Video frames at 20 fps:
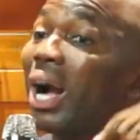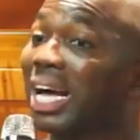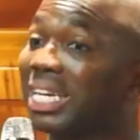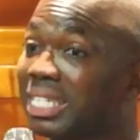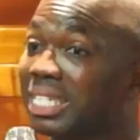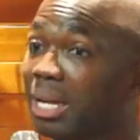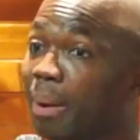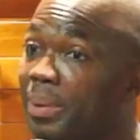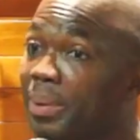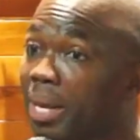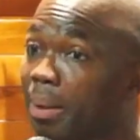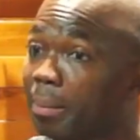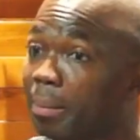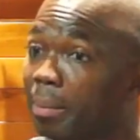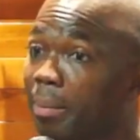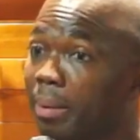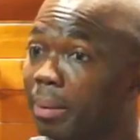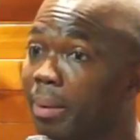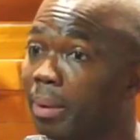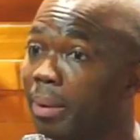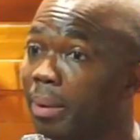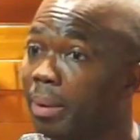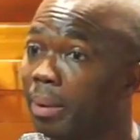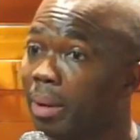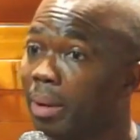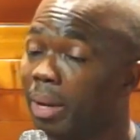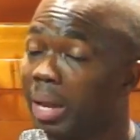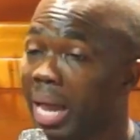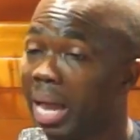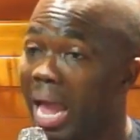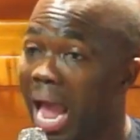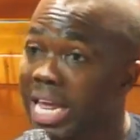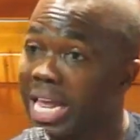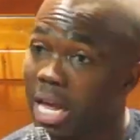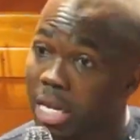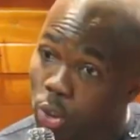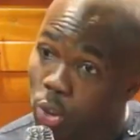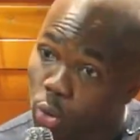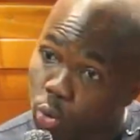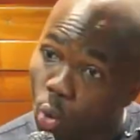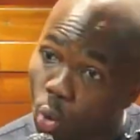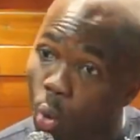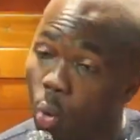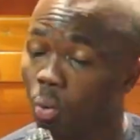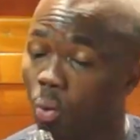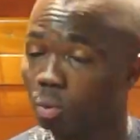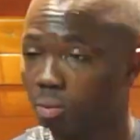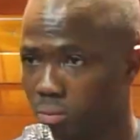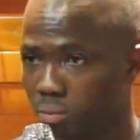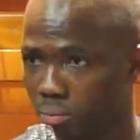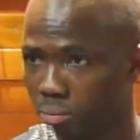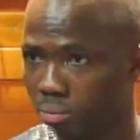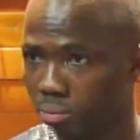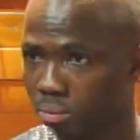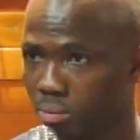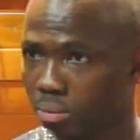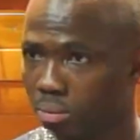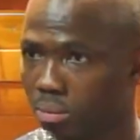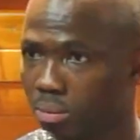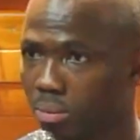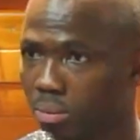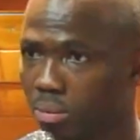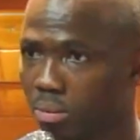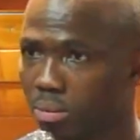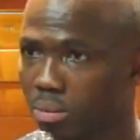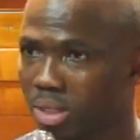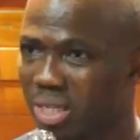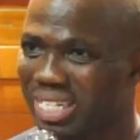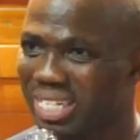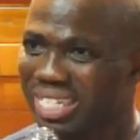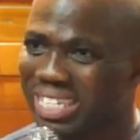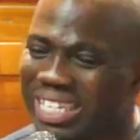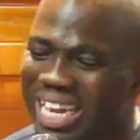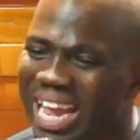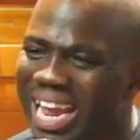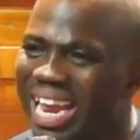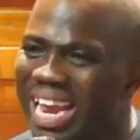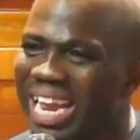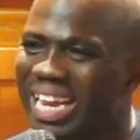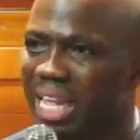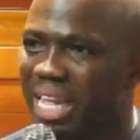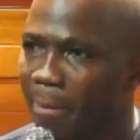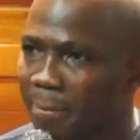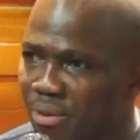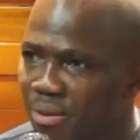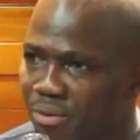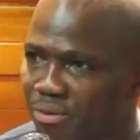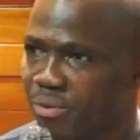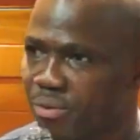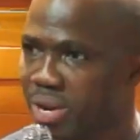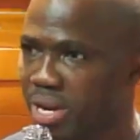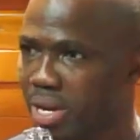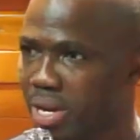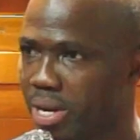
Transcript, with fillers: biem say it and be free